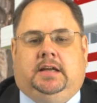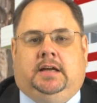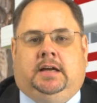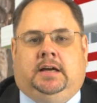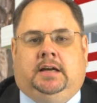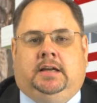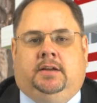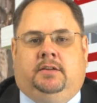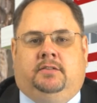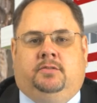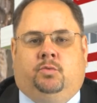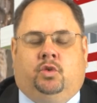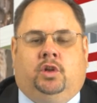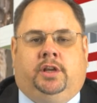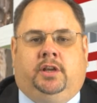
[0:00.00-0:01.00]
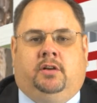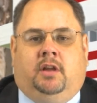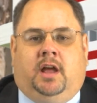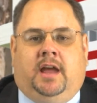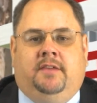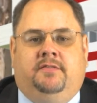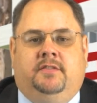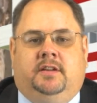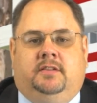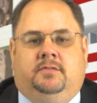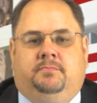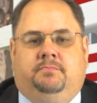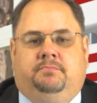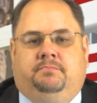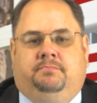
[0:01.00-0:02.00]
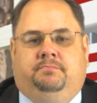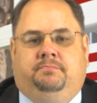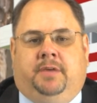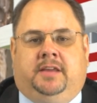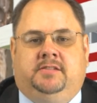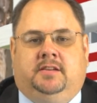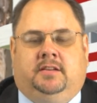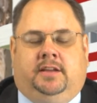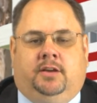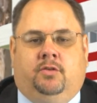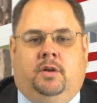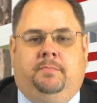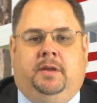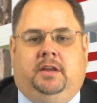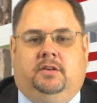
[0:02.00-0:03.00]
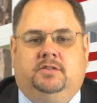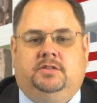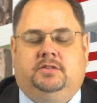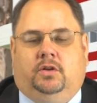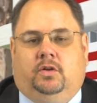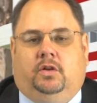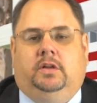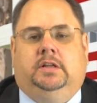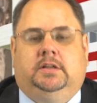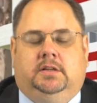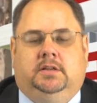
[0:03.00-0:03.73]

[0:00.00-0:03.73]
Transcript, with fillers: uh, it's ruling your life and it's basically gripping your soul.